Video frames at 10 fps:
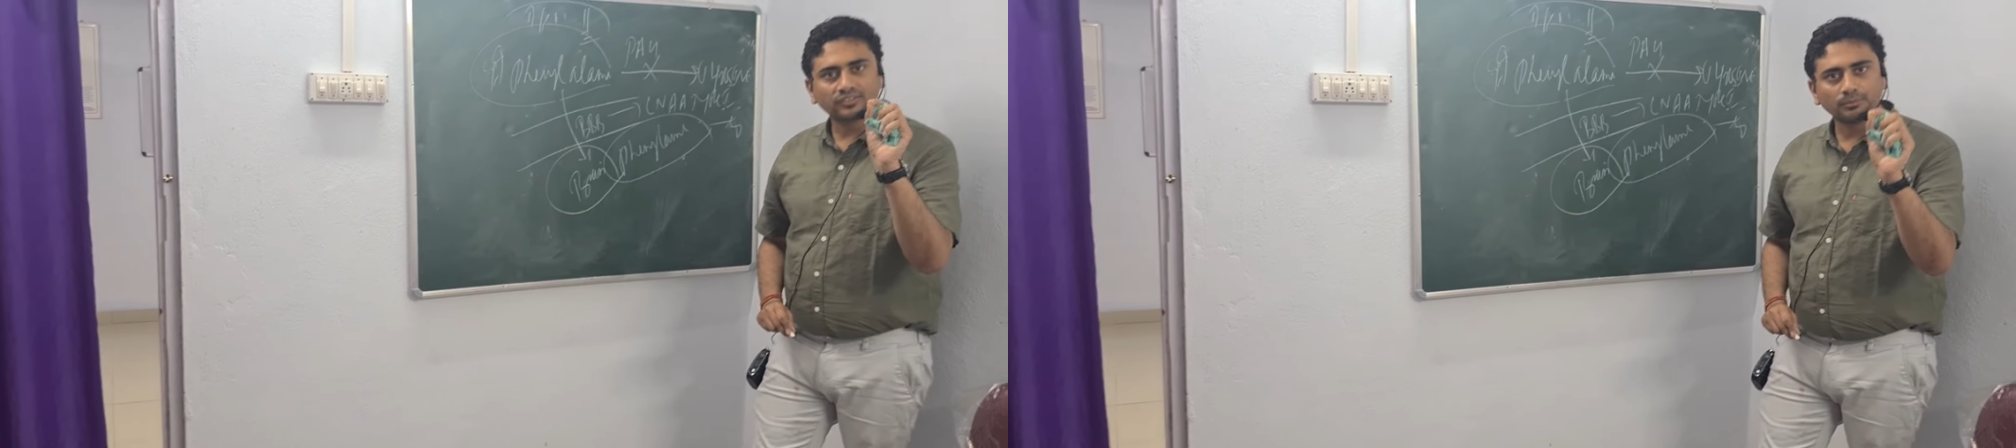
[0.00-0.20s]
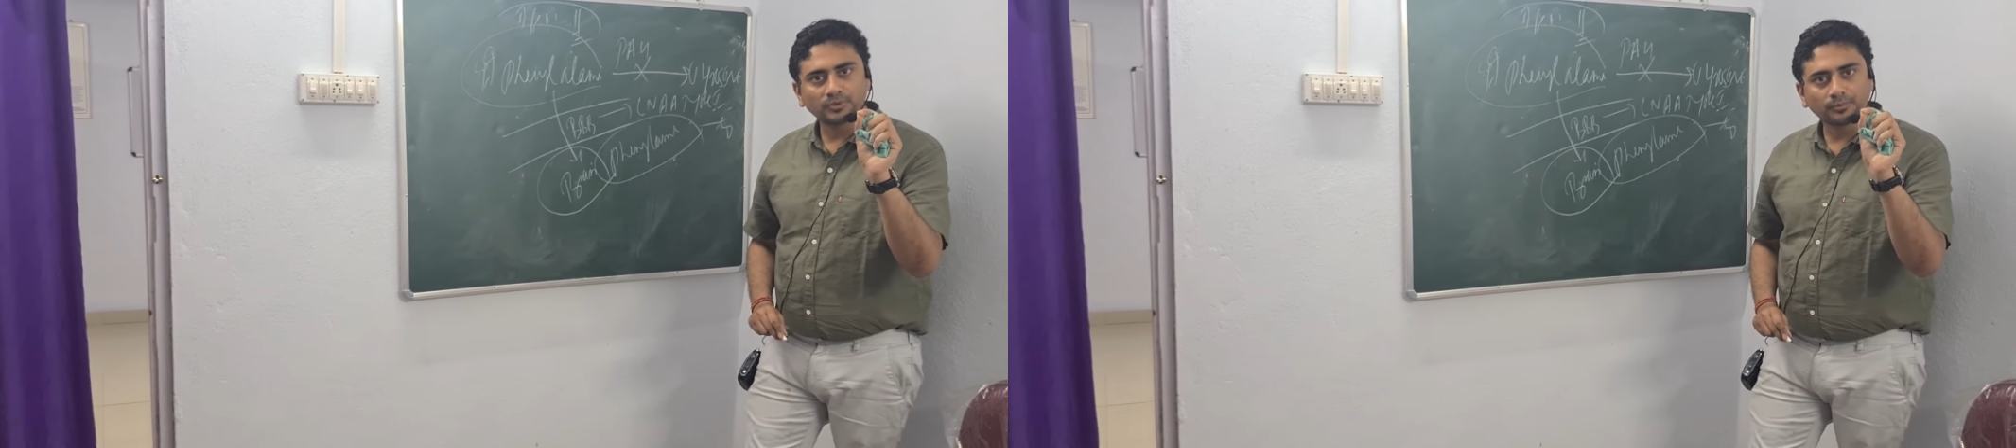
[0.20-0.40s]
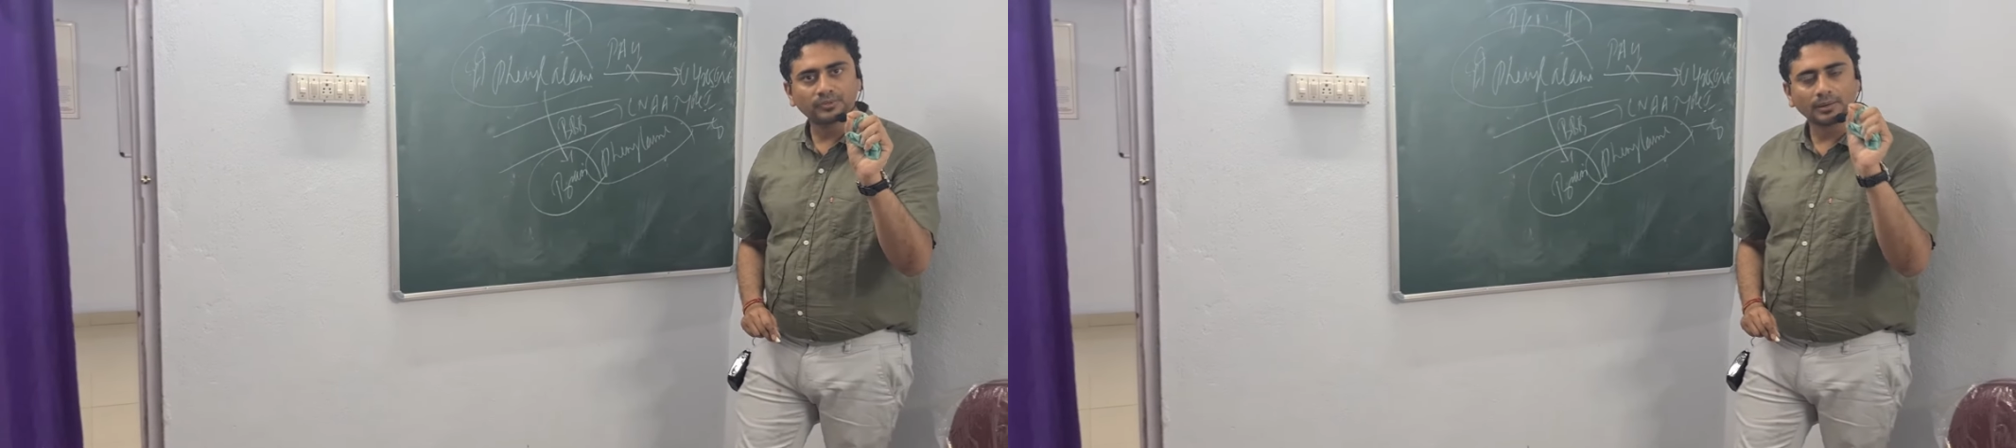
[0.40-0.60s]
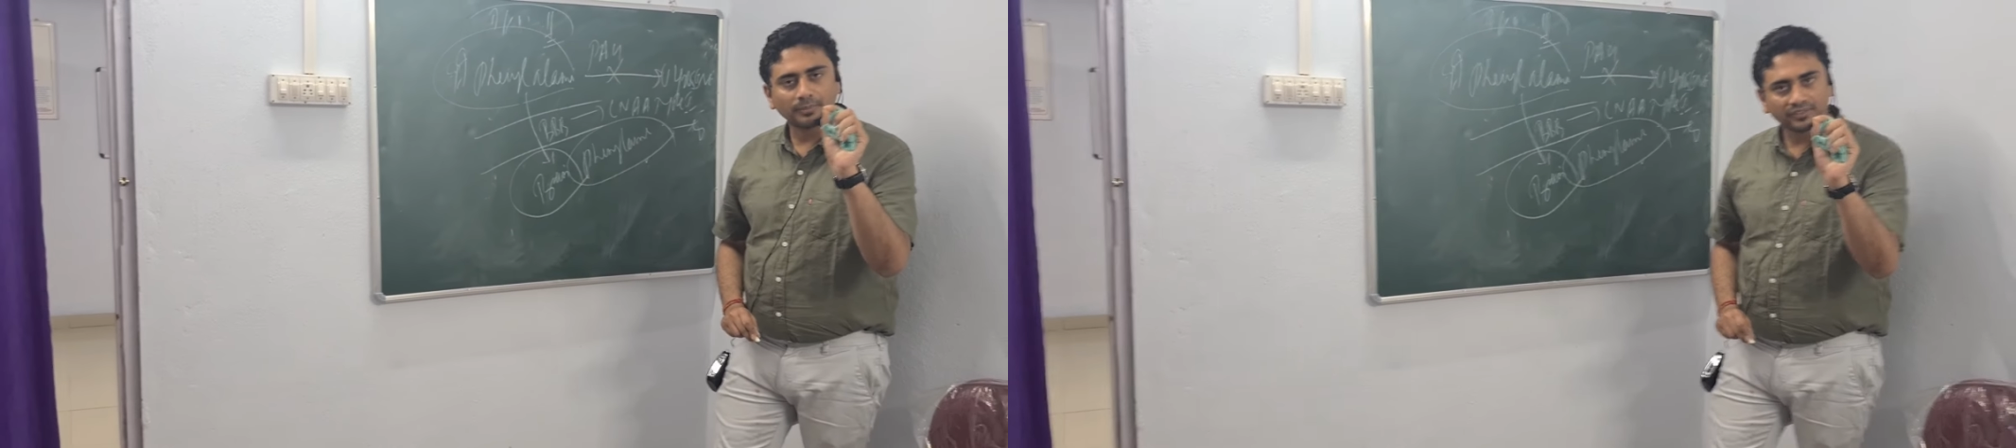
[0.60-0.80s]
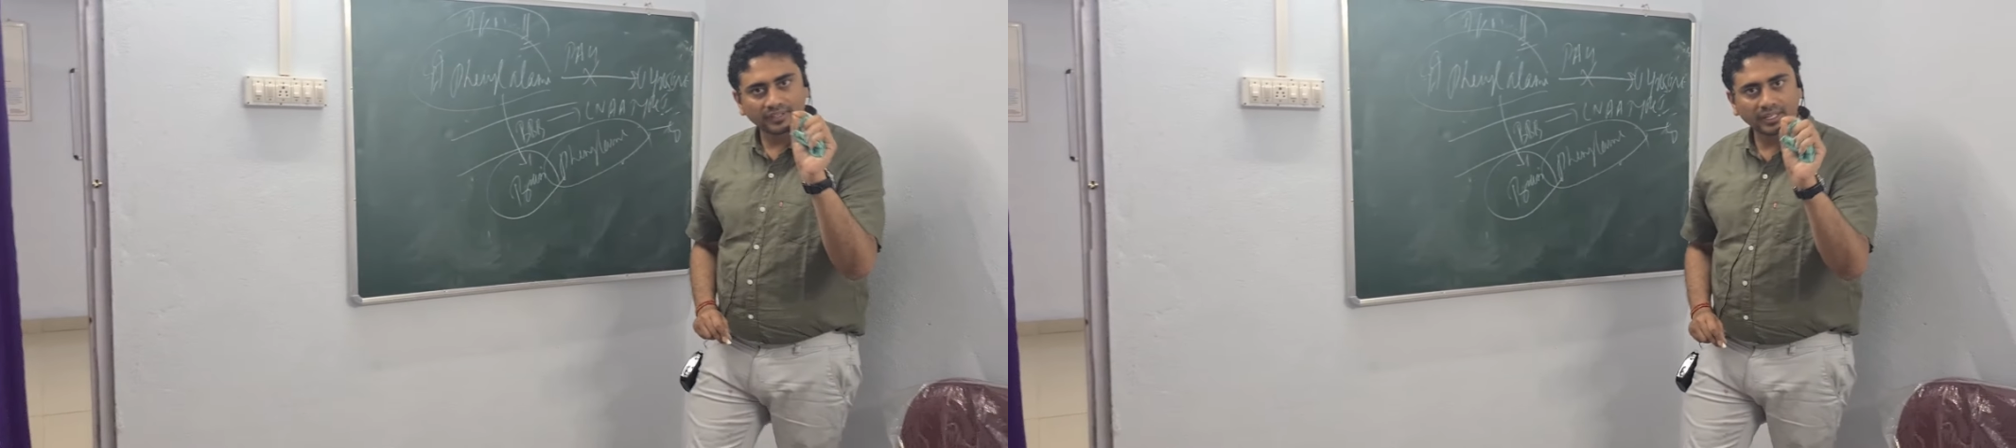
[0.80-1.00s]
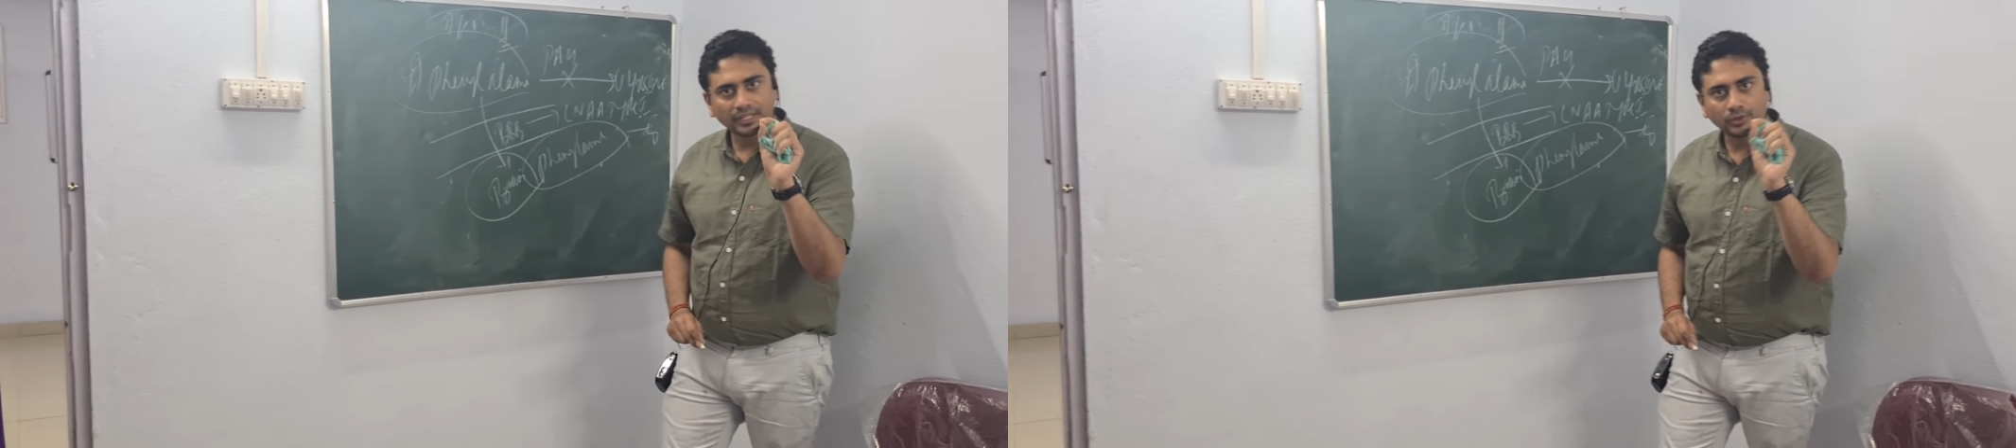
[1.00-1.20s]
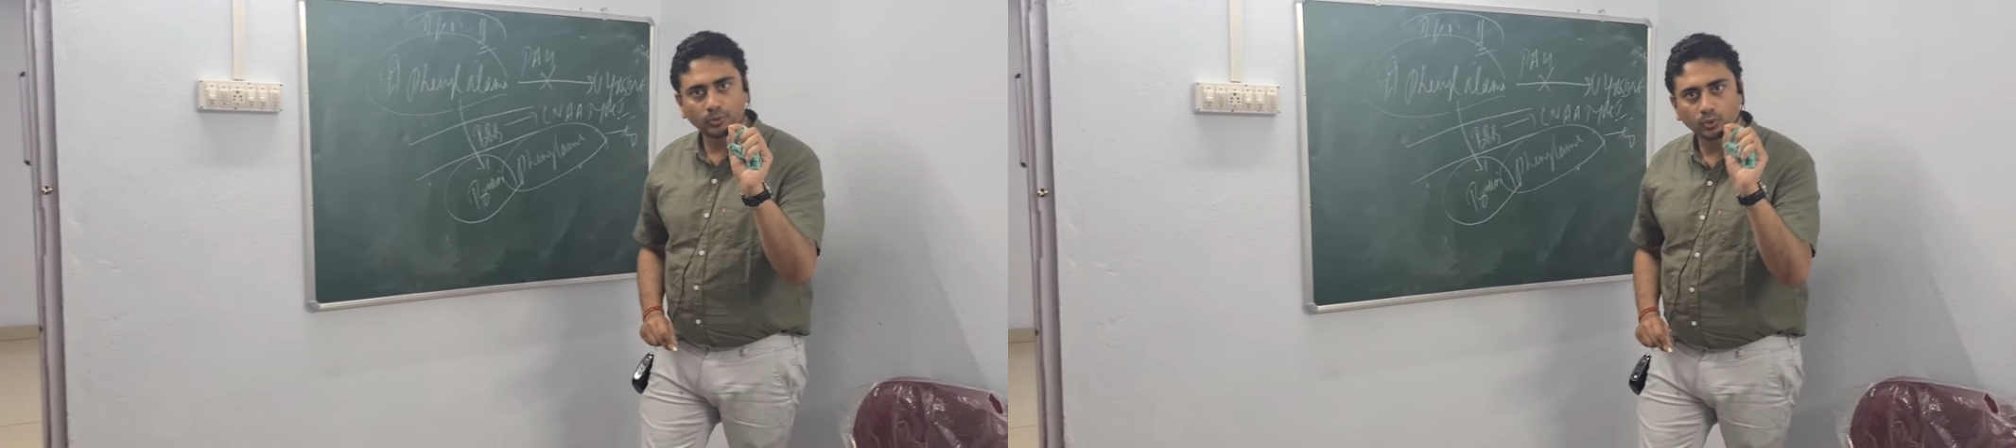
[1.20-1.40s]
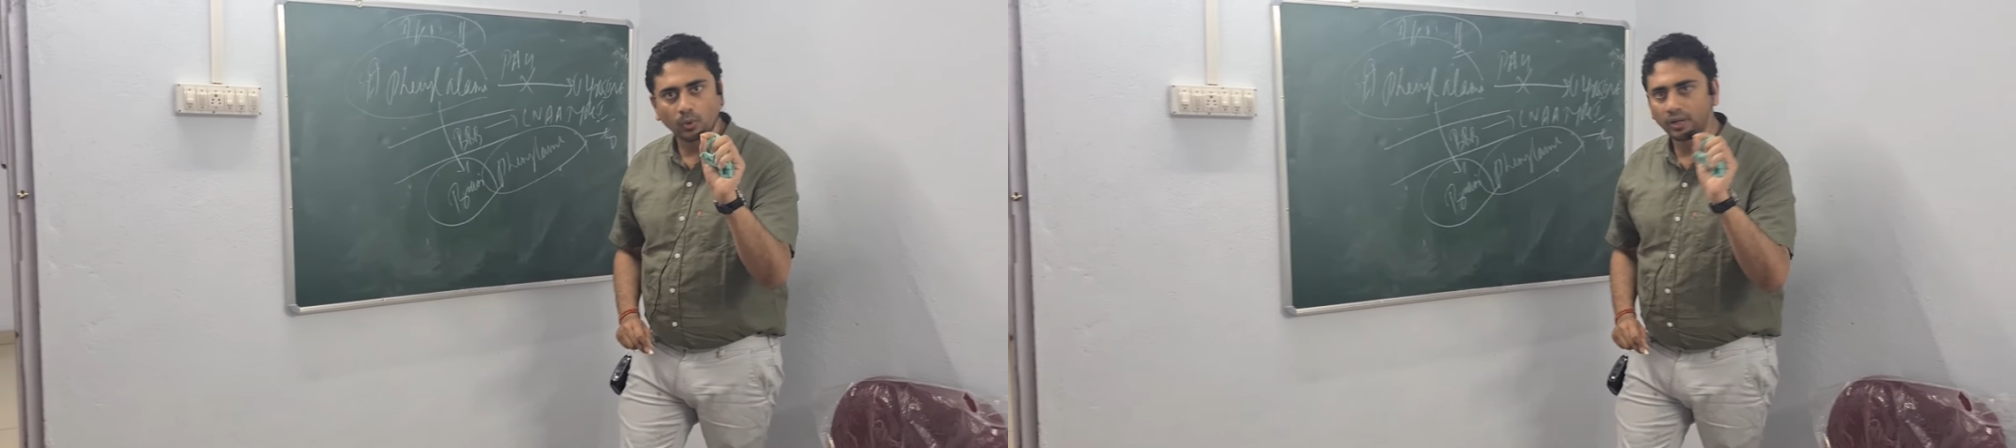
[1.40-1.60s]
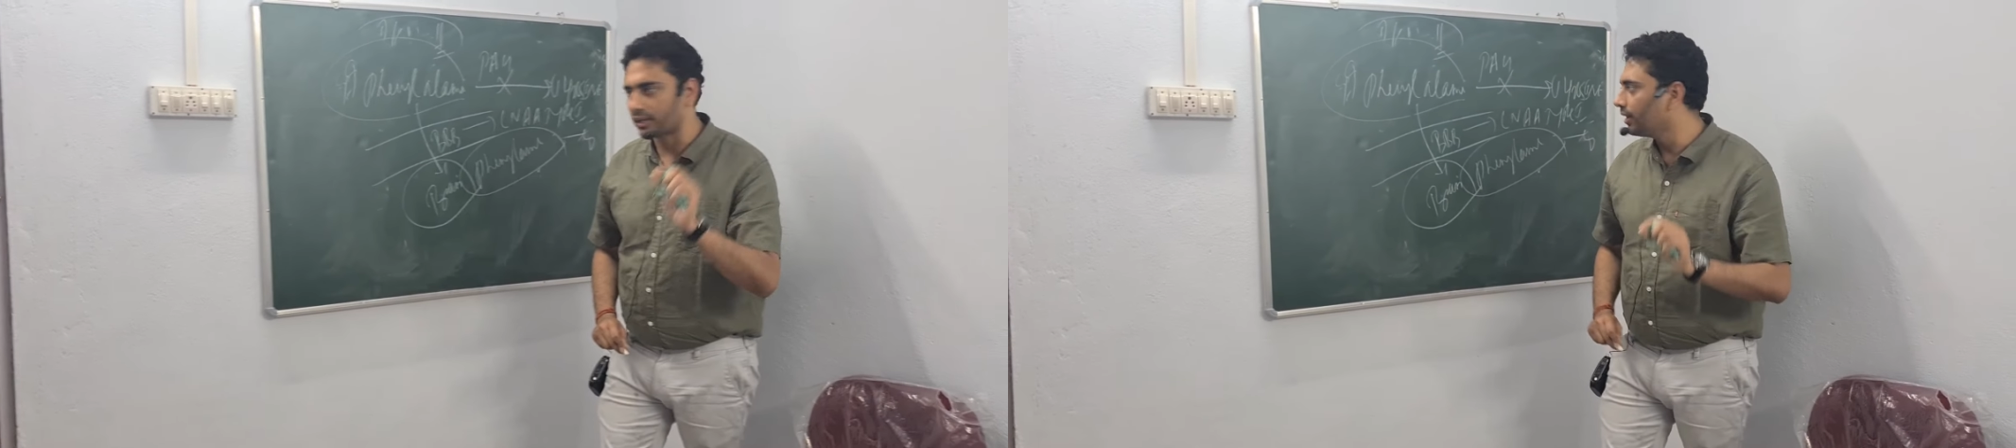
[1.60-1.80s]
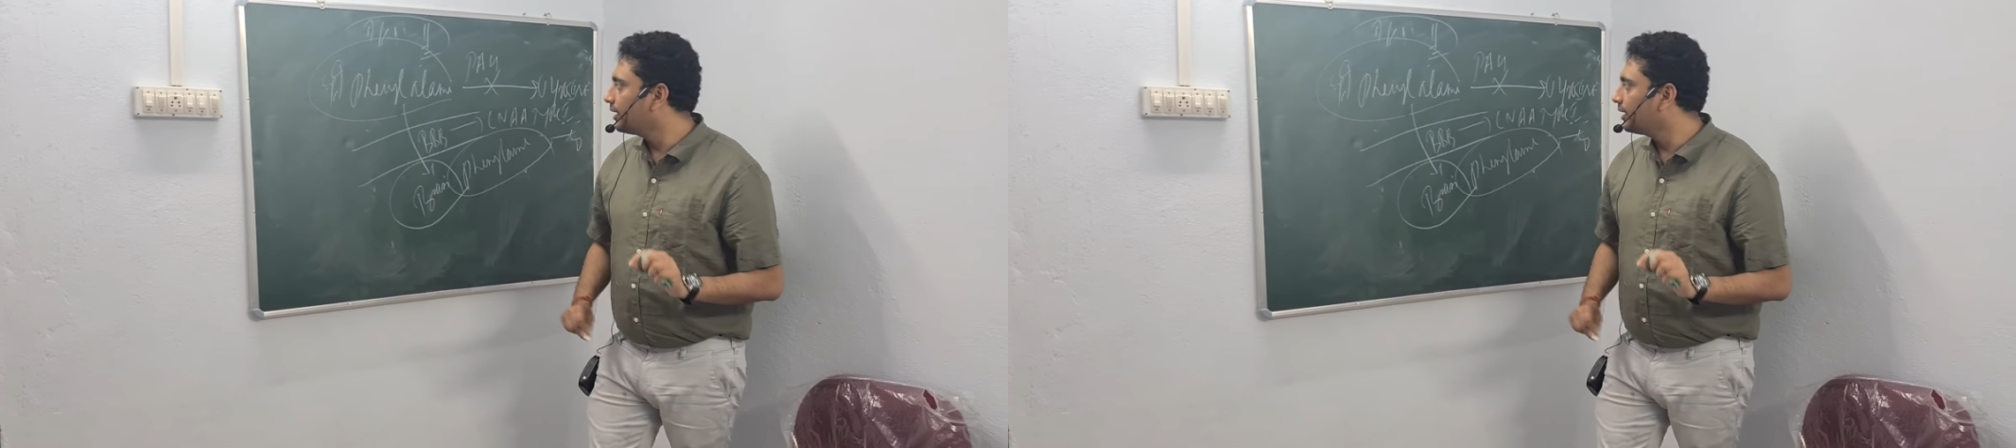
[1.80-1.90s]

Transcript: symptoms are basically due to what?